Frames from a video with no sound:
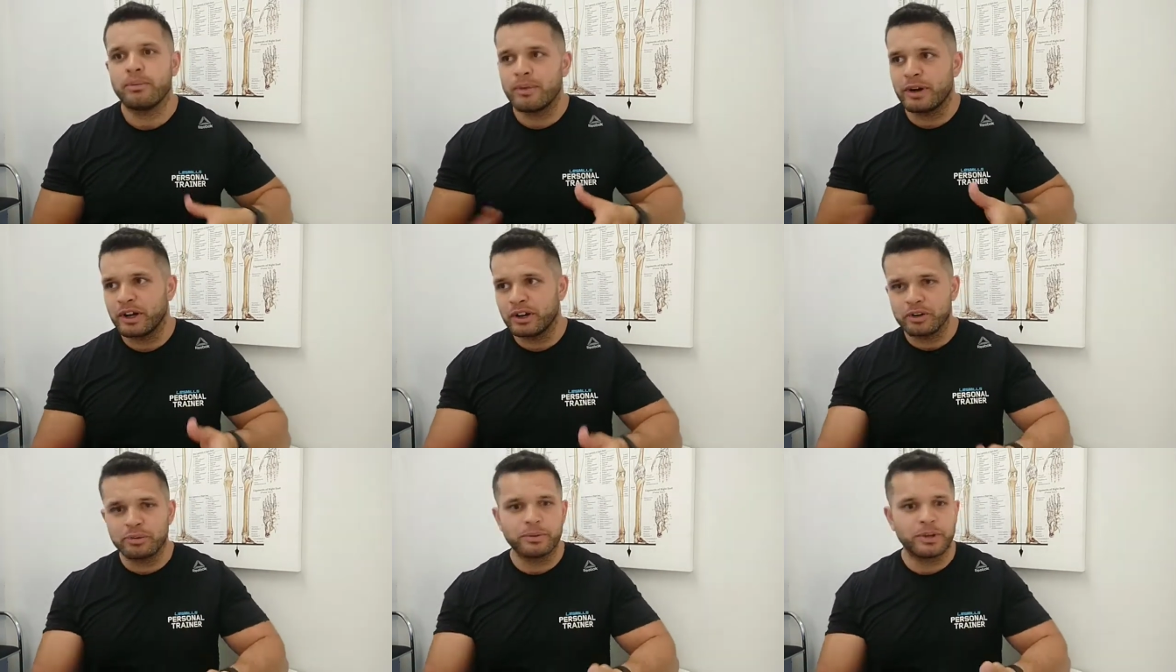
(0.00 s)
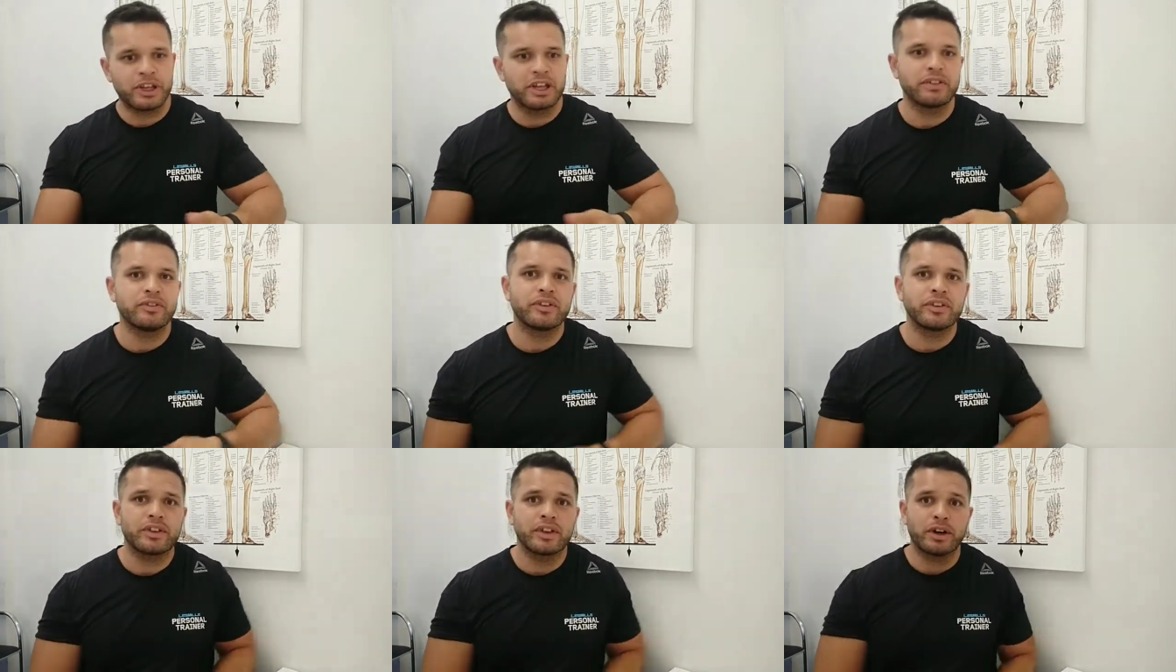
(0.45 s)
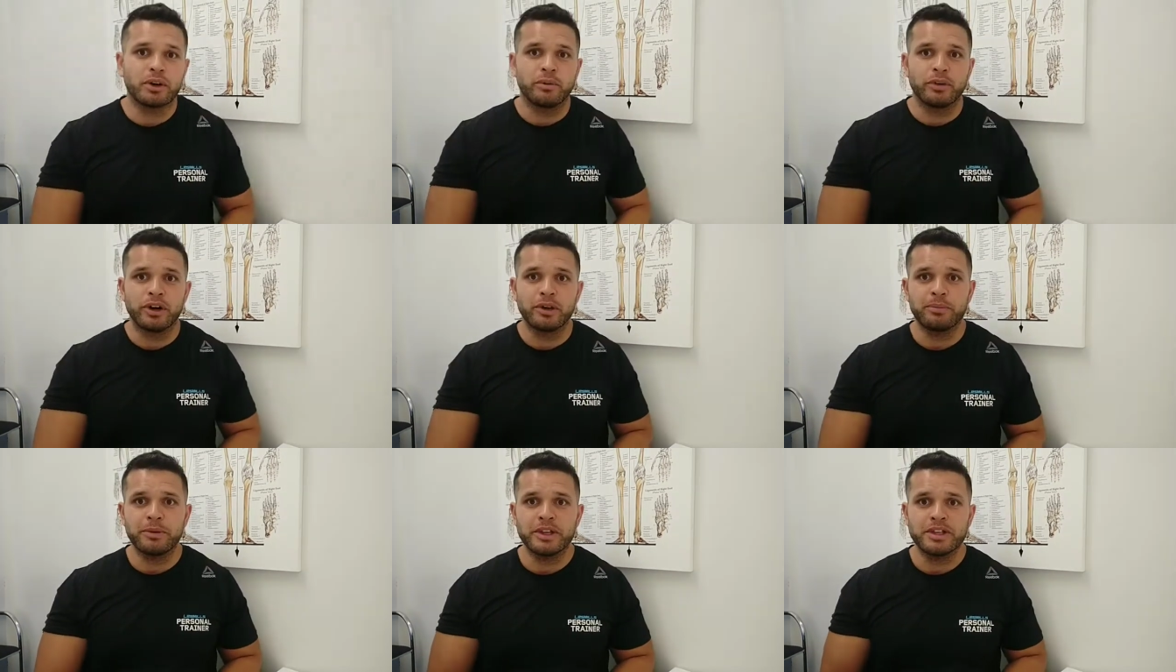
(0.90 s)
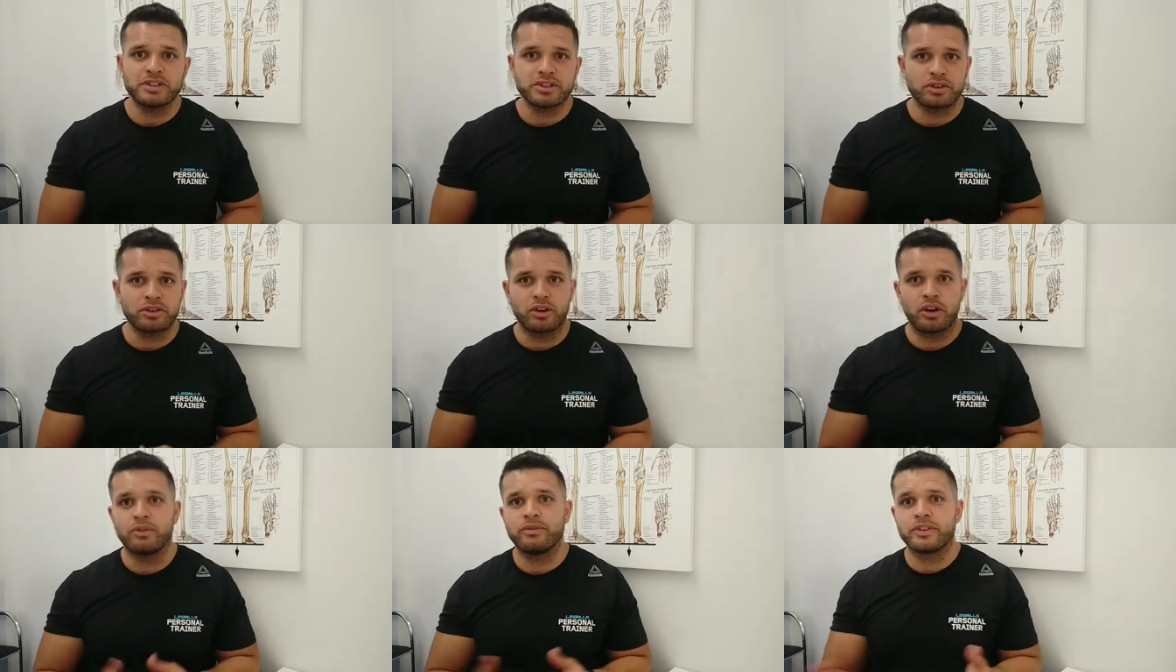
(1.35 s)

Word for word: I'm a little bit heavier than I want to be, so